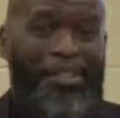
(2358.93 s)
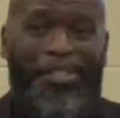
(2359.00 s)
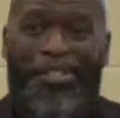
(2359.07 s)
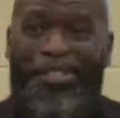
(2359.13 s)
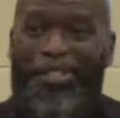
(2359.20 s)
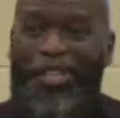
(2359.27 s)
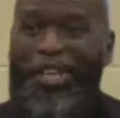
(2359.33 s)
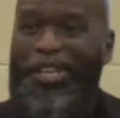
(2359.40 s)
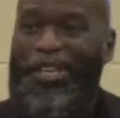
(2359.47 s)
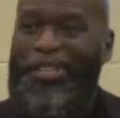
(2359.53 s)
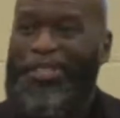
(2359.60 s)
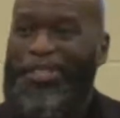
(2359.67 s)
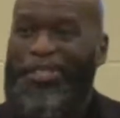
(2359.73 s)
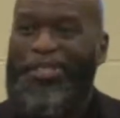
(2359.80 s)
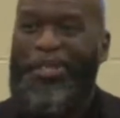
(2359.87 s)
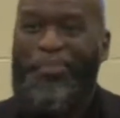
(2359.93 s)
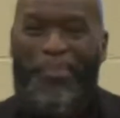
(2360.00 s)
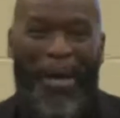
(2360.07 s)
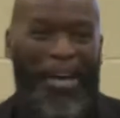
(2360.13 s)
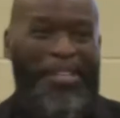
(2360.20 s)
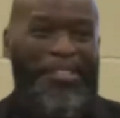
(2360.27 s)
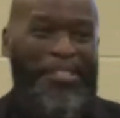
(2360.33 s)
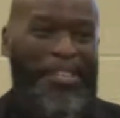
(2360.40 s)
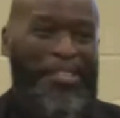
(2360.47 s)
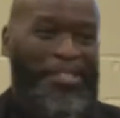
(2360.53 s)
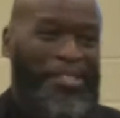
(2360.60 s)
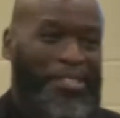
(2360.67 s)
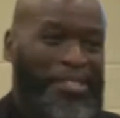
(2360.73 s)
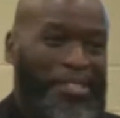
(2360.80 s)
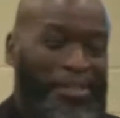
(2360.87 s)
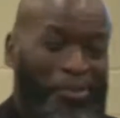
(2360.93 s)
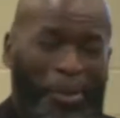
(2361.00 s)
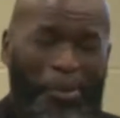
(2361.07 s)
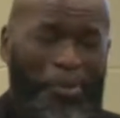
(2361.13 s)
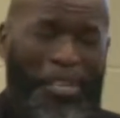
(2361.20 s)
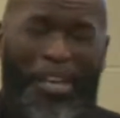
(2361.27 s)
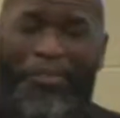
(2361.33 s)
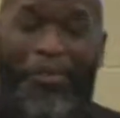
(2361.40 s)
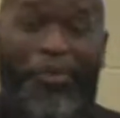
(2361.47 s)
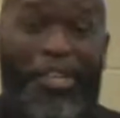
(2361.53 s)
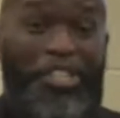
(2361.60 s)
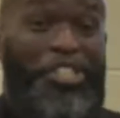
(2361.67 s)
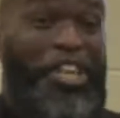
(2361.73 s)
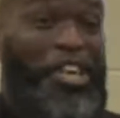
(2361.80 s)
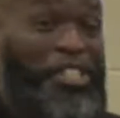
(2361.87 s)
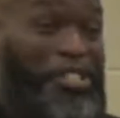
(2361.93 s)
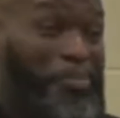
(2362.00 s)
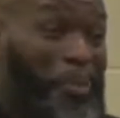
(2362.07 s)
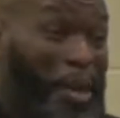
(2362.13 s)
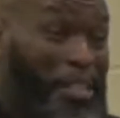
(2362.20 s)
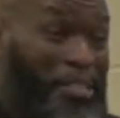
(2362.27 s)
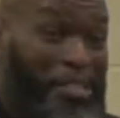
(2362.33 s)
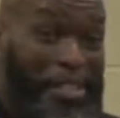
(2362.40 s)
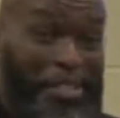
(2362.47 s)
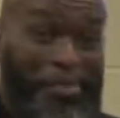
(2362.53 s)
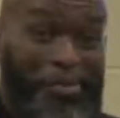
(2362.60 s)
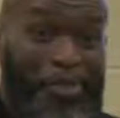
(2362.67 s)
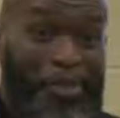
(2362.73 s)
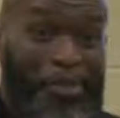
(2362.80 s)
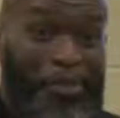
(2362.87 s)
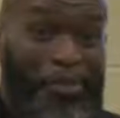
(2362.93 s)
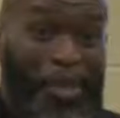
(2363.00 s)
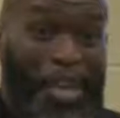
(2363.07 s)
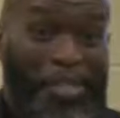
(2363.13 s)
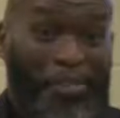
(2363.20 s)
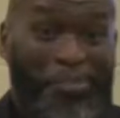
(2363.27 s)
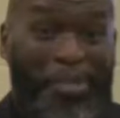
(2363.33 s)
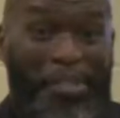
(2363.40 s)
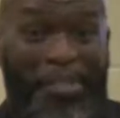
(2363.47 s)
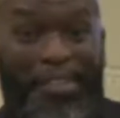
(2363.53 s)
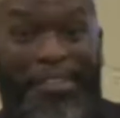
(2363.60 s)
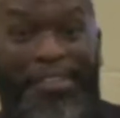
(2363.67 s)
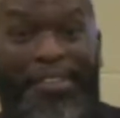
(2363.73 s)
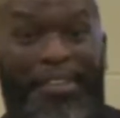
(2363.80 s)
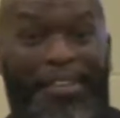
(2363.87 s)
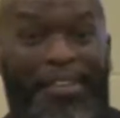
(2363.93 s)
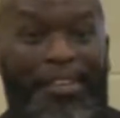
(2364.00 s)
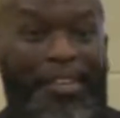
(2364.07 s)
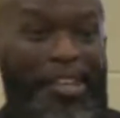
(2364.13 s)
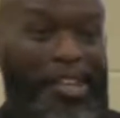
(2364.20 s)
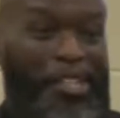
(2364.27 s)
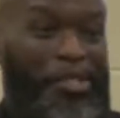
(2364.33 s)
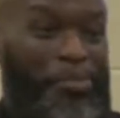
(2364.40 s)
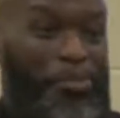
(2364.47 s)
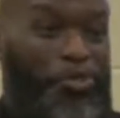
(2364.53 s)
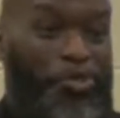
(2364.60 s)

to change the mindsets. Well, we never really changed the mindsets of adults. We had to put in some